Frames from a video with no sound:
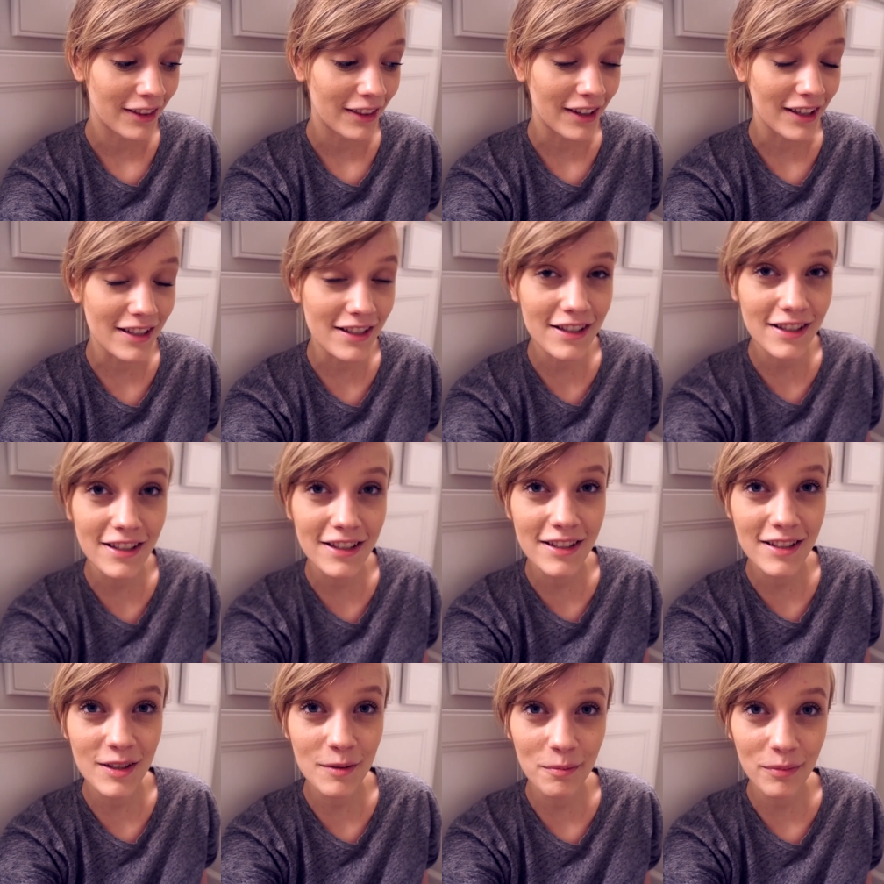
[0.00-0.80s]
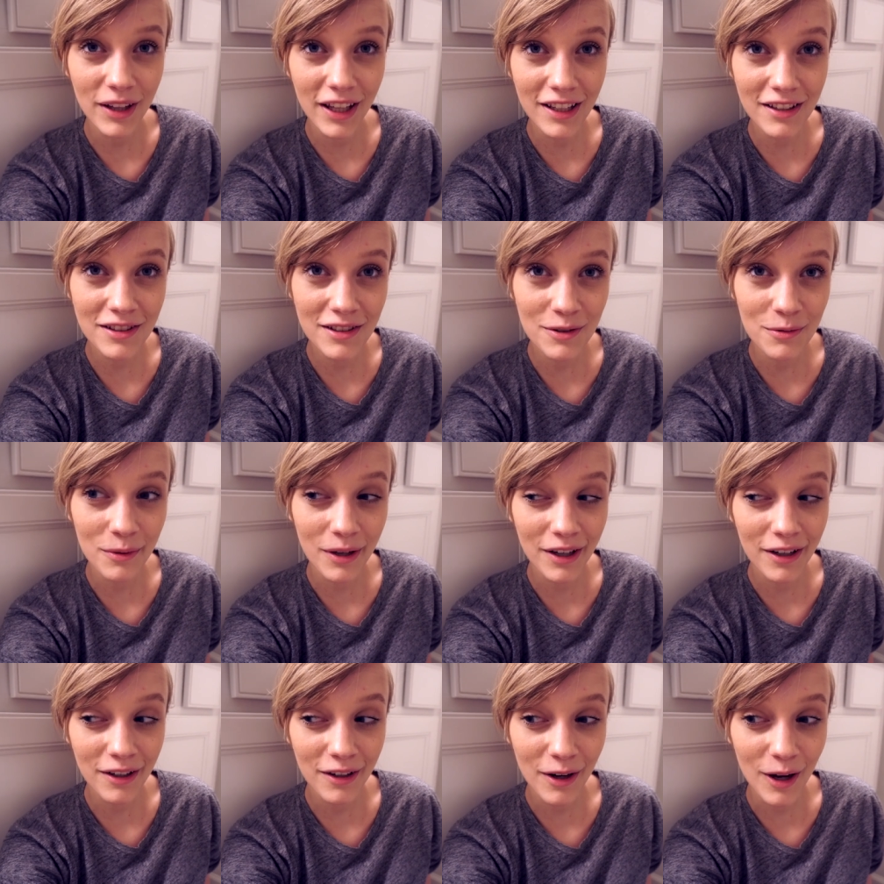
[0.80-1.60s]
This is the place
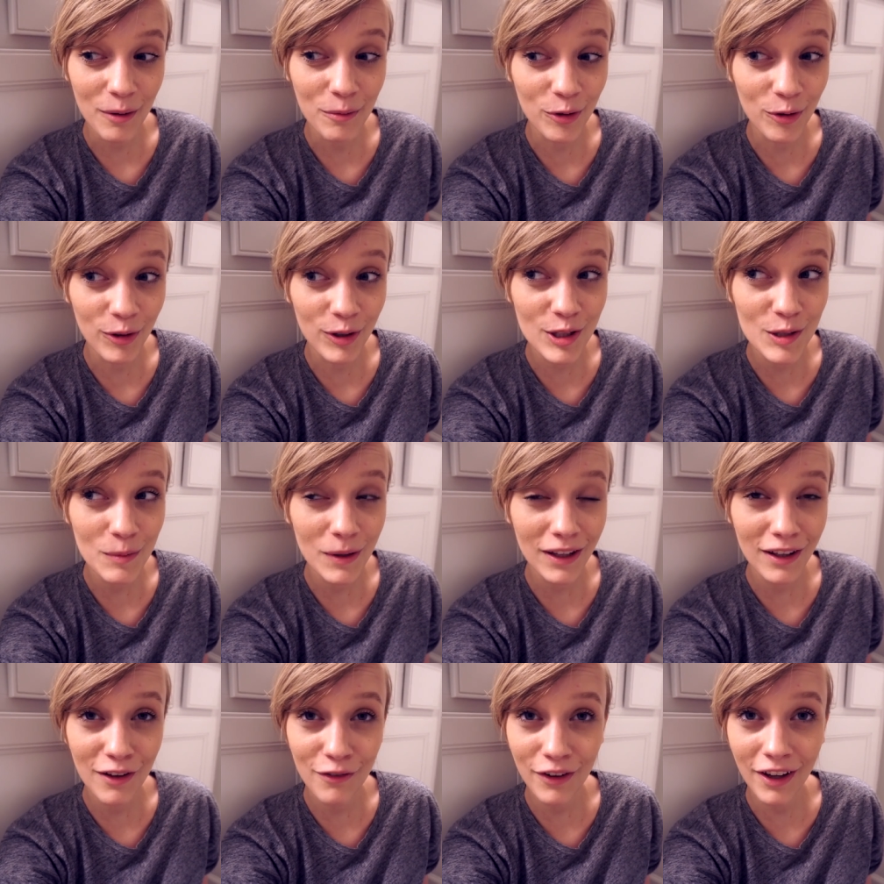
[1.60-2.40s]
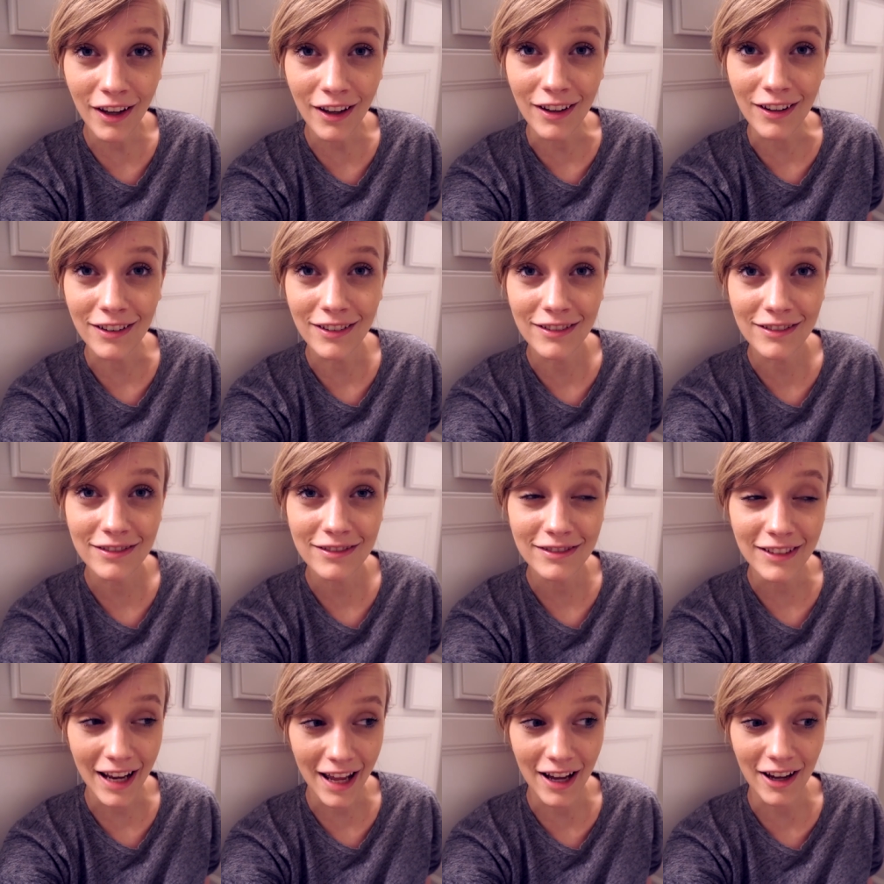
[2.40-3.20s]
where I'm going to be living
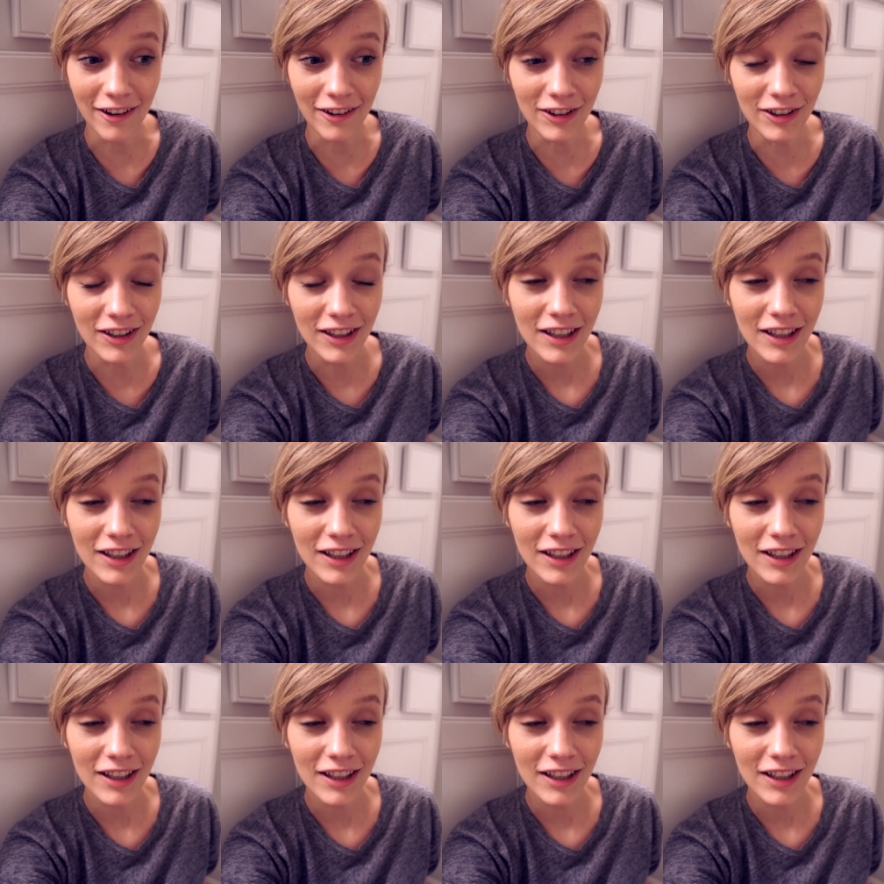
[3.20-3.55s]
now.